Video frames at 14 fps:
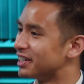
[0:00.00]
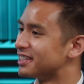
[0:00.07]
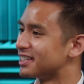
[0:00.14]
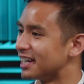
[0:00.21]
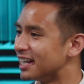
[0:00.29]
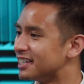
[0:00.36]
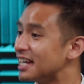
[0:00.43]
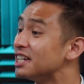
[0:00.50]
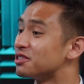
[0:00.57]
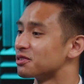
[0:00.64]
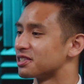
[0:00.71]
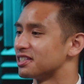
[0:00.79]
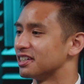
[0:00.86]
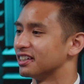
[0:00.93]
It's
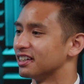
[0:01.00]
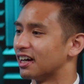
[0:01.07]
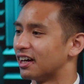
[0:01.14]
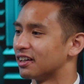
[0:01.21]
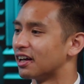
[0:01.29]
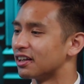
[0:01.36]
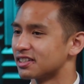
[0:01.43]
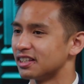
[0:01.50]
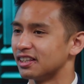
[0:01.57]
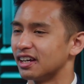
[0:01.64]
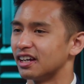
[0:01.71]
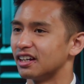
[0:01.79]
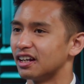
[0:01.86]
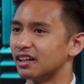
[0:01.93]
interesting. I'll say
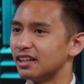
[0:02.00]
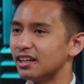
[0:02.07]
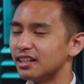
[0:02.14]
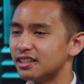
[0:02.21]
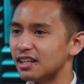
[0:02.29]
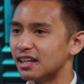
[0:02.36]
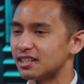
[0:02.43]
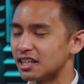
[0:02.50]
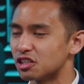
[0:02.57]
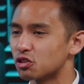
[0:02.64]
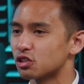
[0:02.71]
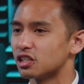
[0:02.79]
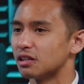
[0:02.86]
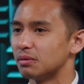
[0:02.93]
that. It's
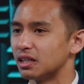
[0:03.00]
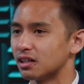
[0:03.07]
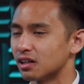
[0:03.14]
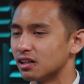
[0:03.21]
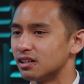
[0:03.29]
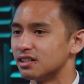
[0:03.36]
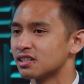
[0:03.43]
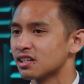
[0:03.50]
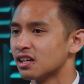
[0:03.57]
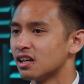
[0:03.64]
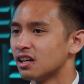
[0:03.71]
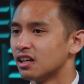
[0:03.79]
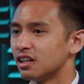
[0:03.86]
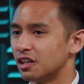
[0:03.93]
interesting because,
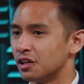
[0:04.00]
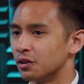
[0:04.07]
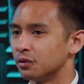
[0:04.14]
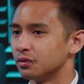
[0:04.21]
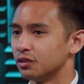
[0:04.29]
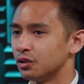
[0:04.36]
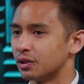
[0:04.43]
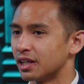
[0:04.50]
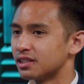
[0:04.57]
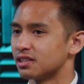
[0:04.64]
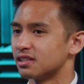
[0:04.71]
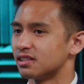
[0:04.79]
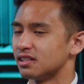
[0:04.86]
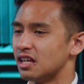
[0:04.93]
you get
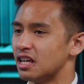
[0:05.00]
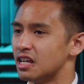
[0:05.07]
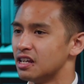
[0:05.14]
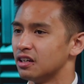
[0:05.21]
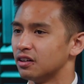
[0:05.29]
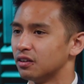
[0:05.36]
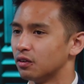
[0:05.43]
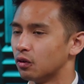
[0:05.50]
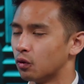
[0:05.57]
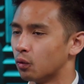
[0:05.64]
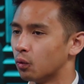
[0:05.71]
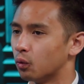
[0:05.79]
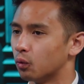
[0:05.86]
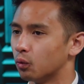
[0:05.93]
to see
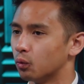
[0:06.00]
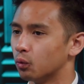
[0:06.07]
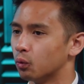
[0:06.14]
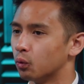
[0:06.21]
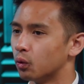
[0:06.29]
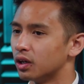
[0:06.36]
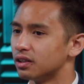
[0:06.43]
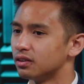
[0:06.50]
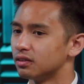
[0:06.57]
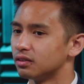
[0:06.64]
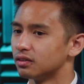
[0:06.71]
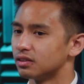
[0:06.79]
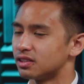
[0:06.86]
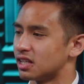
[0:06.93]
what
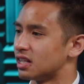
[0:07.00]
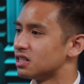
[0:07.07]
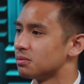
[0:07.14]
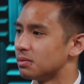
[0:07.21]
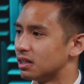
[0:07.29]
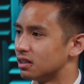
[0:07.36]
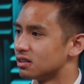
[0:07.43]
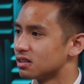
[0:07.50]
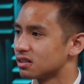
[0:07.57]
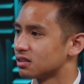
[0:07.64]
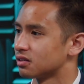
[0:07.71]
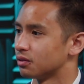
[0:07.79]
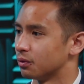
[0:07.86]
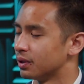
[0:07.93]
sentiment is
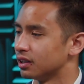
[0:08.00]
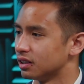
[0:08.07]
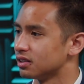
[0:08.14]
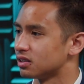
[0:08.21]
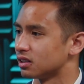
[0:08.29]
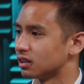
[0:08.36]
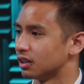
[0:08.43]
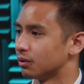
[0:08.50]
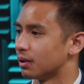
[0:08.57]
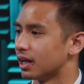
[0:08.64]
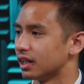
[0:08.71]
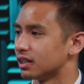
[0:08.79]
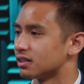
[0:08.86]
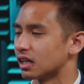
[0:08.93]
realistically,
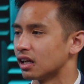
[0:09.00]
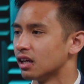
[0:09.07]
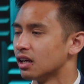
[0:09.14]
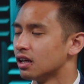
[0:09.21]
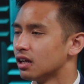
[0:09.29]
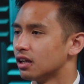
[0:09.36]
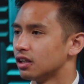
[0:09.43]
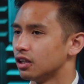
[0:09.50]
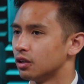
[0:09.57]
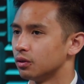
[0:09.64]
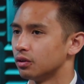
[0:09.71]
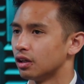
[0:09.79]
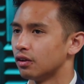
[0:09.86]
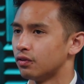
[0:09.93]
right? It's like,
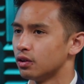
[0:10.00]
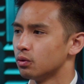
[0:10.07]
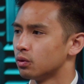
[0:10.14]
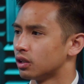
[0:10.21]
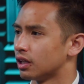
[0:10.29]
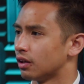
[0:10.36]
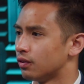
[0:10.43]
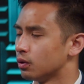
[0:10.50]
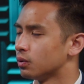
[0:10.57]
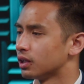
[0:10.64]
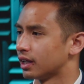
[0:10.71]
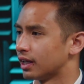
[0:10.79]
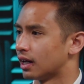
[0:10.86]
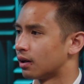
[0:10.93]
if you want
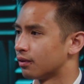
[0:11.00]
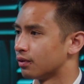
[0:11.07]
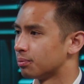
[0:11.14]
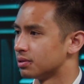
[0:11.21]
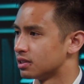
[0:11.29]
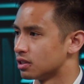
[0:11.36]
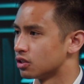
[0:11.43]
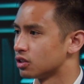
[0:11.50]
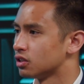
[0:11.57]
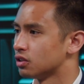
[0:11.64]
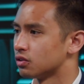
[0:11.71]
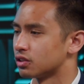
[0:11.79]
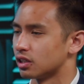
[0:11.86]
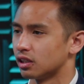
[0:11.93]
to get out of a
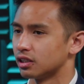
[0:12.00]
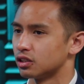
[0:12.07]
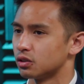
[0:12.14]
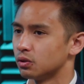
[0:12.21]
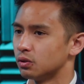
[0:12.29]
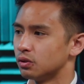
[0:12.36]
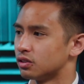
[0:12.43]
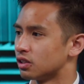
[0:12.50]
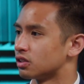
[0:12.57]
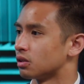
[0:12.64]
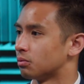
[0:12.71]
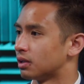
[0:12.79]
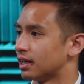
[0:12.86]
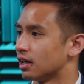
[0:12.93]
position, you're selling to
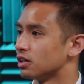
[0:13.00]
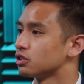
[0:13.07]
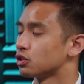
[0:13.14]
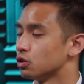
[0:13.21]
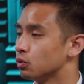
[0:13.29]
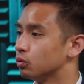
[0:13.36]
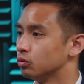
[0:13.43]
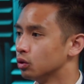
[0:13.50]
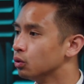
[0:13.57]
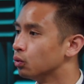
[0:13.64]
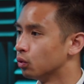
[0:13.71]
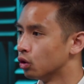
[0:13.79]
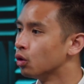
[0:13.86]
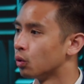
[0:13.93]
somebody else who
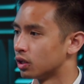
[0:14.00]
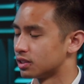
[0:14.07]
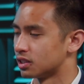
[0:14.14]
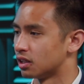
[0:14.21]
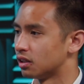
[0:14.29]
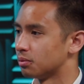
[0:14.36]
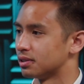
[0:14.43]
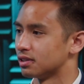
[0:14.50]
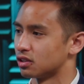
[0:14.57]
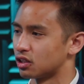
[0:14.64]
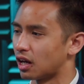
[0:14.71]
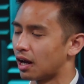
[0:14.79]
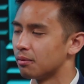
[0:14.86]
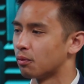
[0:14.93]
wants into the
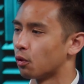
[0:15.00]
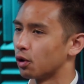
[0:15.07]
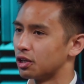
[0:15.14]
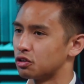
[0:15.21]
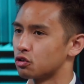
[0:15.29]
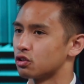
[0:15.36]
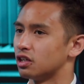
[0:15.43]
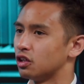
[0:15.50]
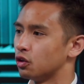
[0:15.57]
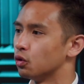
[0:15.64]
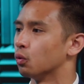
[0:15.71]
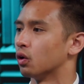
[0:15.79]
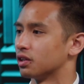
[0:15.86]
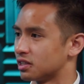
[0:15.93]
position. I'm more interested in
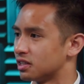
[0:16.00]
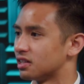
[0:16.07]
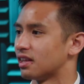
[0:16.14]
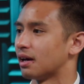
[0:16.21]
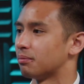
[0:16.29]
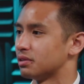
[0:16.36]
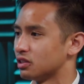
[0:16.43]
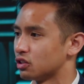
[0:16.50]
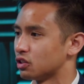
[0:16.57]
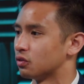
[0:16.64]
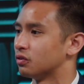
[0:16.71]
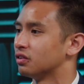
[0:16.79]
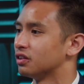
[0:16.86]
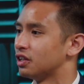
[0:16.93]
who wants into that
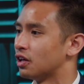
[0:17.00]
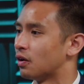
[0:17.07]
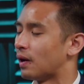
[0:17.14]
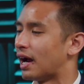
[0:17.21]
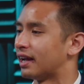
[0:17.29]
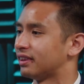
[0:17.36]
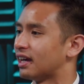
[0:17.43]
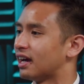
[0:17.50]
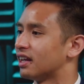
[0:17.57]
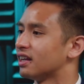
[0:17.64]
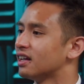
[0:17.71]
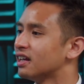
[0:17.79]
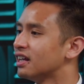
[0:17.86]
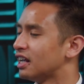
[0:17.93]
position, at
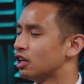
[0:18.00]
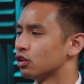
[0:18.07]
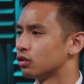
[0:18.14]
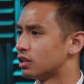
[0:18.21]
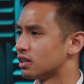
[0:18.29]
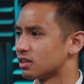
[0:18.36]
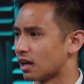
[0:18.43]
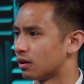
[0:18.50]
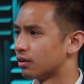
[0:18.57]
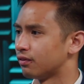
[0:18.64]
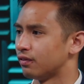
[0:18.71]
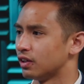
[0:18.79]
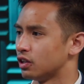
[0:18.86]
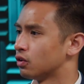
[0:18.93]
that either
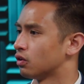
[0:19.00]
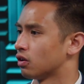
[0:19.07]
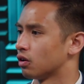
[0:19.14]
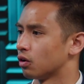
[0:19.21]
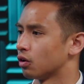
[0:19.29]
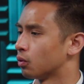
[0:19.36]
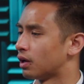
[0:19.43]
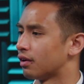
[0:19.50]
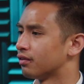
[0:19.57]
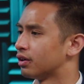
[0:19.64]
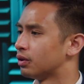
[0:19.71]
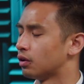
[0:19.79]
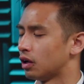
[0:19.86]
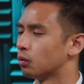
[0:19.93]
discounted figure or
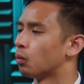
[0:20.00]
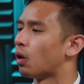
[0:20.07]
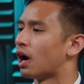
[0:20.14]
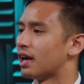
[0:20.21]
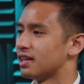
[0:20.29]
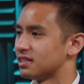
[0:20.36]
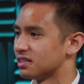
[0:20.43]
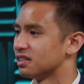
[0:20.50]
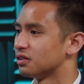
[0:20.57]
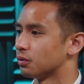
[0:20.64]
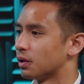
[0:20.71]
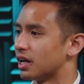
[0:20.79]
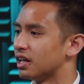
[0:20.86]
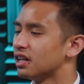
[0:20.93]
whatever, and why is it,
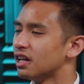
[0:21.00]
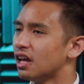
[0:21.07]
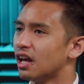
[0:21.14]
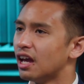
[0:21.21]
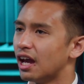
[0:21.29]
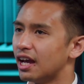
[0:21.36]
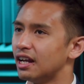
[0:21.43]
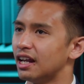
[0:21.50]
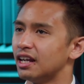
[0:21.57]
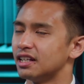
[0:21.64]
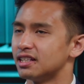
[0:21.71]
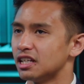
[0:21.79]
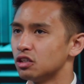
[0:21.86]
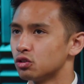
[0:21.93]
right? And
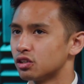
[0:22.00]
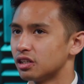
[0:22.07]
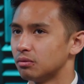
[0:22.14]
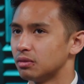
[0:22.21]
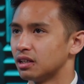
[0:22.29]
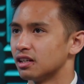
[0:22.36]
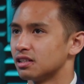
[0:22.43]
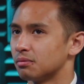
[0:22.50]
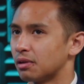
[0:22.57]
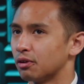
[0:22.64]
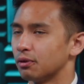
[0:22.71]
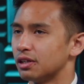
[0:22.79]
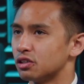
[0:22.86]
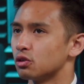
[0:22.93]
it's interesting because in my
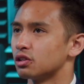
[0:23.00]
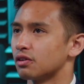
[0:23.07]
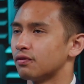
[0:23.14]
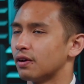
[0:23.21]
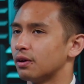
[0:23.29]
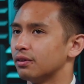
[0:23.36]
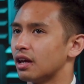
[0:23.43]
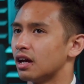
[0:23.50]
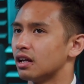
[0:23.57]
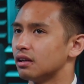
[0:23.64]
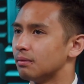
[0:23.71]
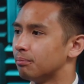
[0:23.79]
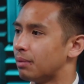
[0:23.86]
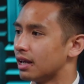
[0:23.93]
research I found that
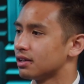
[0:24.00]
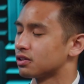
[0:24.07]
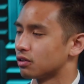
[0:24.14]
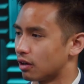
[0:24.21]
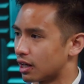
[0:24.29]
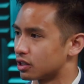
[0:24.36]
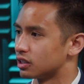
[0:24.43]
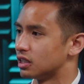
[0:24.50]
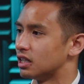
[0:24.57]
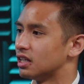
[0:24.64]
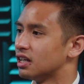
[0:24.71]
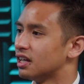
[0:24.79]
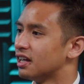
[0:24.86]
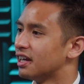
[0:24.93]
banks are
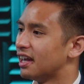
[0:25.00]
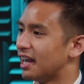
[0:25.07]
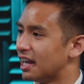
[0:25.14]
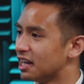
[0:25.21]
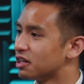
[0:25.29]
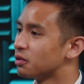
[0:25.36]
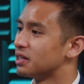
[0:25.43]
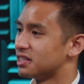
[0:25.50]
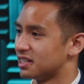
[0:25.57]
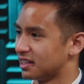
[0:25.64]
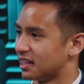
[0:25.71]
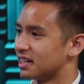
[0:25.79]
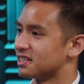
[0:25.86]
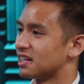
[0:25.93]
actually
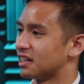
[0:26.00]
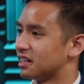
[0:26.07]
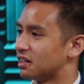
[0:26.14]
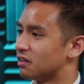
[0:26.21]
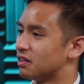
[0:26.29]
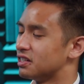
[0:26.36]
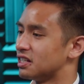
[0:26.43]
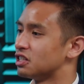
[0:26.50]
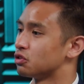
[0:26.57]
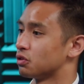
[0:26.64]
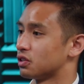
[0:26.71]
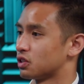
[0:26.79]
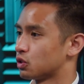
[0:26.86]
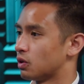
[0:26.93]
increasing that secondaries
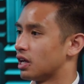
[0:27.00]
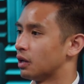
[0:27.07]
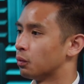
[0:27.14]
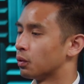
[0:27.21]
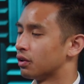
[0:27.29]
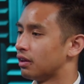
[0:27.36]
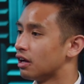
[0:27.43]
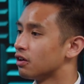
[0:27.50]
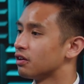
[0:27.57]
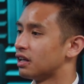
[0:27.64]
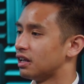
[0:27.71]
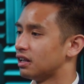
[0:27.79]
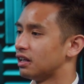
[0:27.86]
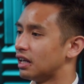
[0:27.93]
interest, right? Where
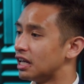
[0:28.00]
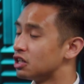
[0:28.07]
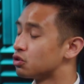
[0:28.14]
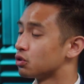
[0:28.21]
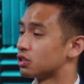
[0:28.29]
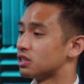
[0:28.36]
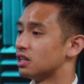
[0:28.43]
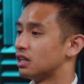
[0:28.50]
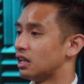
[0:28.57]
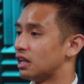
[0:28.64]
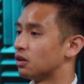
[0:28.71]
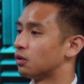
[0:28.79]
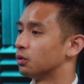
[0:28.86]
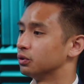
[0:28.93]
they're interested
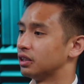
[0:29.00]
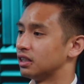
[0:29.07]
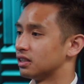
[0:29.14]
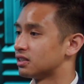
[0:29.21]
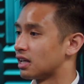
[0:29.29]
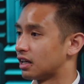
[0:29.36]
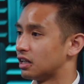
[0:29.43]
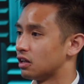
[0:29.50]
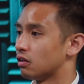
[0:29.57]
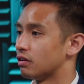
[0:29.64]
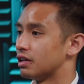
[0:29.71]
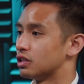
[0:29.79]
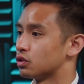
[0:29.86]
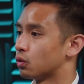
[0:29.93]
in holding
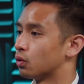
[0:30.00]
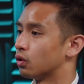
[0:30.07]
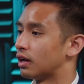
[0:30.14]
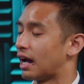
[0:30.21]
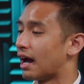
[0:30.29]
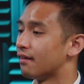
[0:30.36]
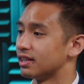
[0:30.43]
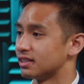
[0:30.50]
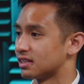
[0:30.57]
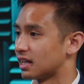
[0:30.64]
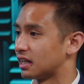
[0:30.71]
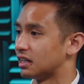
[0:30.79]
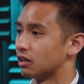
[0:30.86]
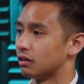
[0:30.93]
secondaries or having
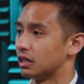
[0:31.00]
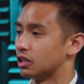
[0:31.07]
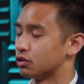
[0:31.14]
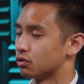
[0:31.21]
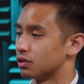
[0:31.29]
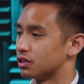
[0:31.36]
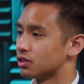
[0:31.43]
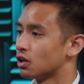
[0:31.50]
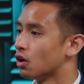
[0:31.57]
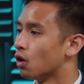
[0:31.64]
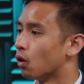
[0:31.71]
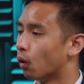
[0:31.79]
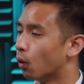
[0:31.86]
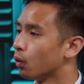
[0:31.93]
secondary interests,
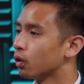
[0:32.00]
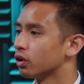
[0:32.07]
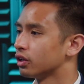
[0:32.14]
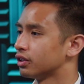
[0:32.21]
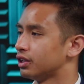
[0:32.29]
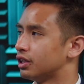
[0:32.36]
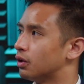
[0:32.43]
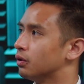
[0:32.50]
or